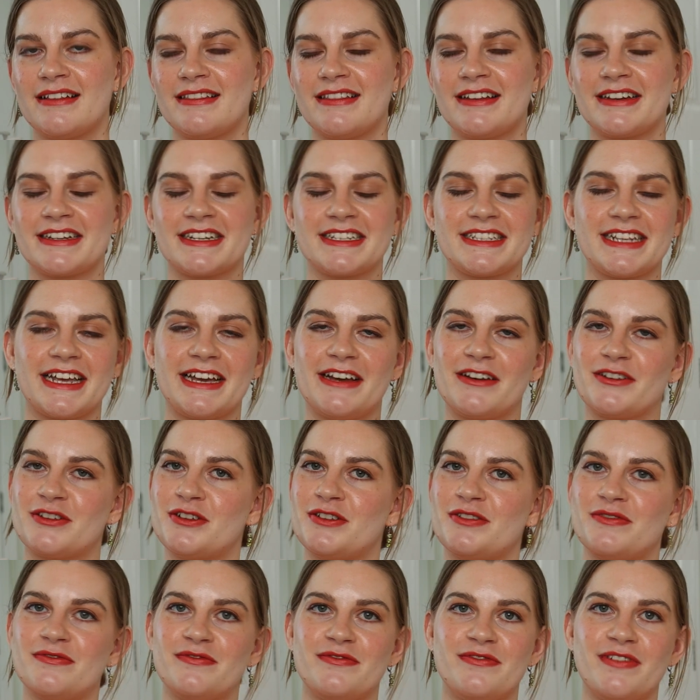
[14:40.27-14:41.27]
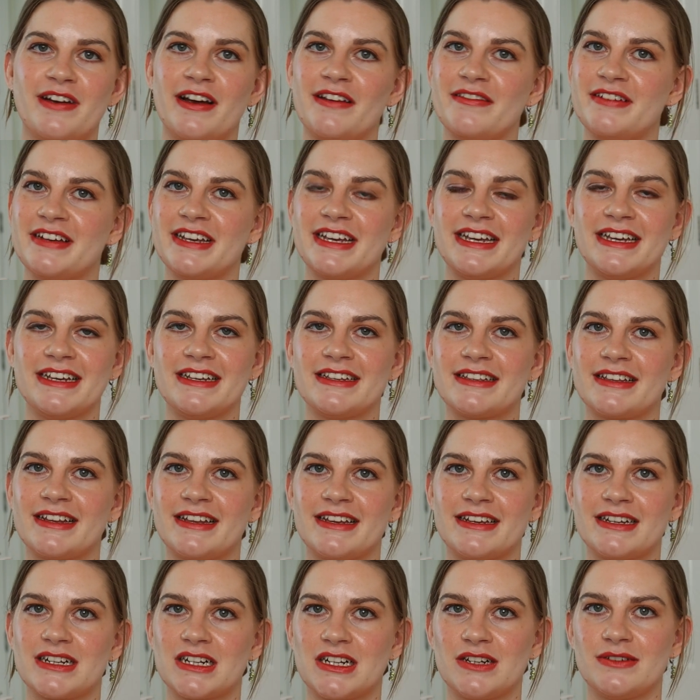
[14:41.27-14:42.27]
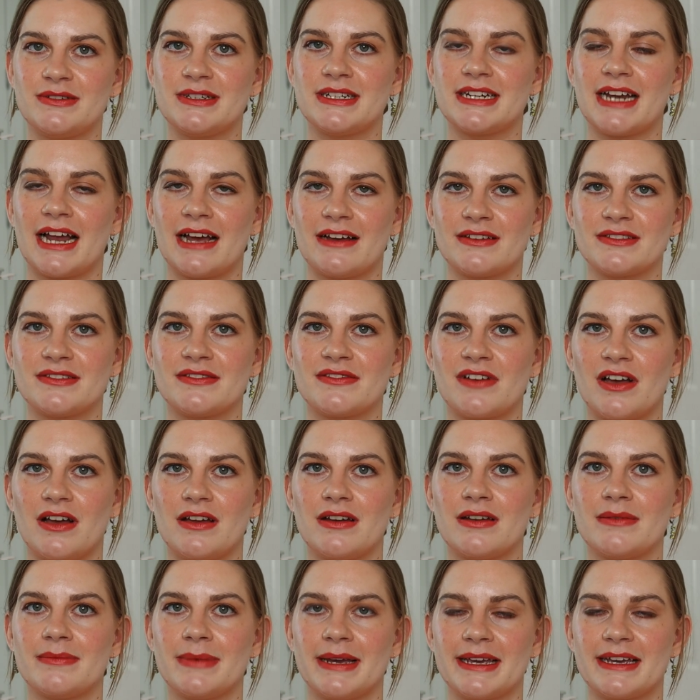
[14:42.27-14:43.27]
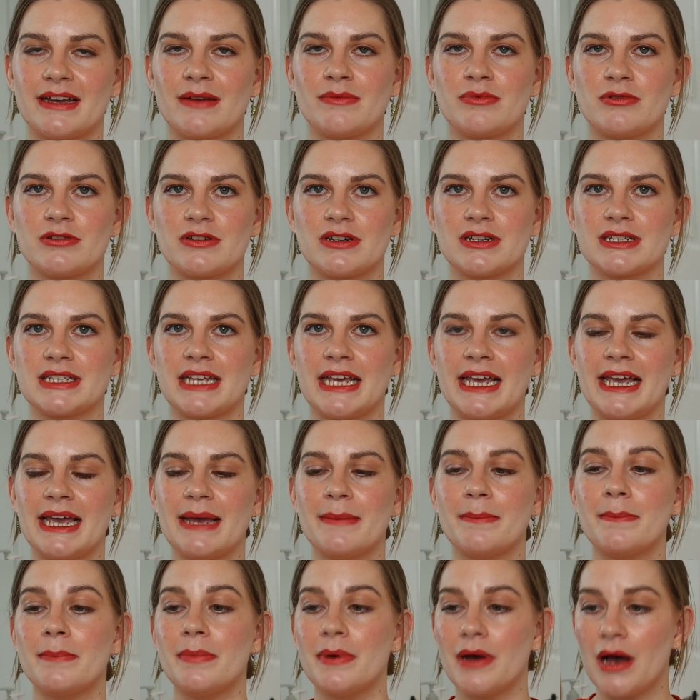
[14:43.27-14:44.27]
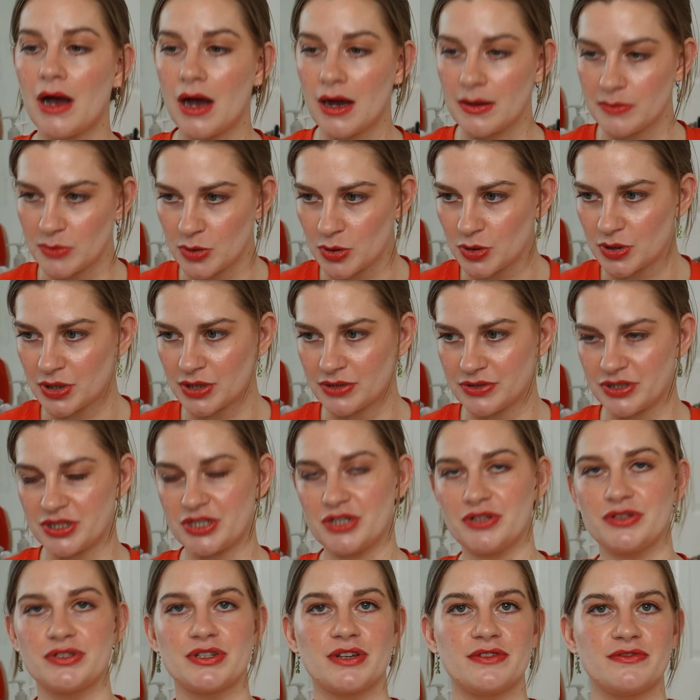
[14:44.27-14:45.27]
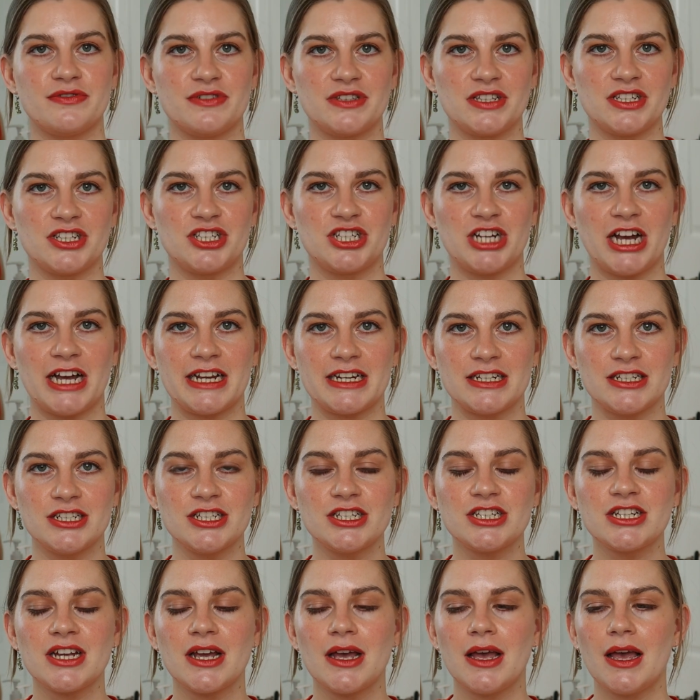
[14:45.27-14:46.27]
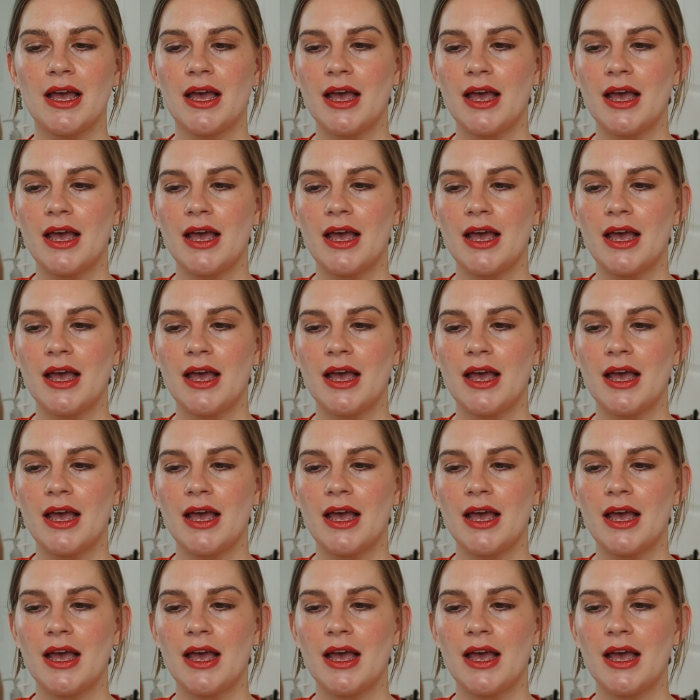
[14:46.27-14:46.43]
like I say, I could have very easily included House of Colour makeup products here, but I'm not going to do so for this challenge.